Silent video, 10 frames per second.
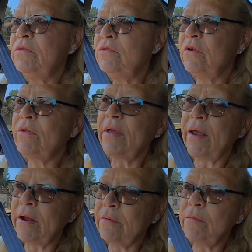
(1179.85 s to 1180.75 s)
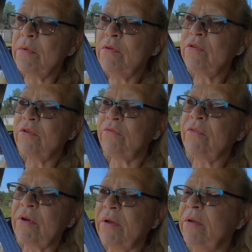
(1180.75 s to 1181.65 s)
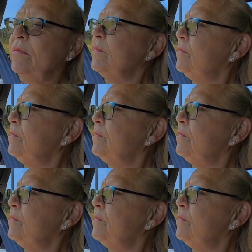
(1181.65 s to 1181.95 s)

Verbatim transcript: So the animals are fine.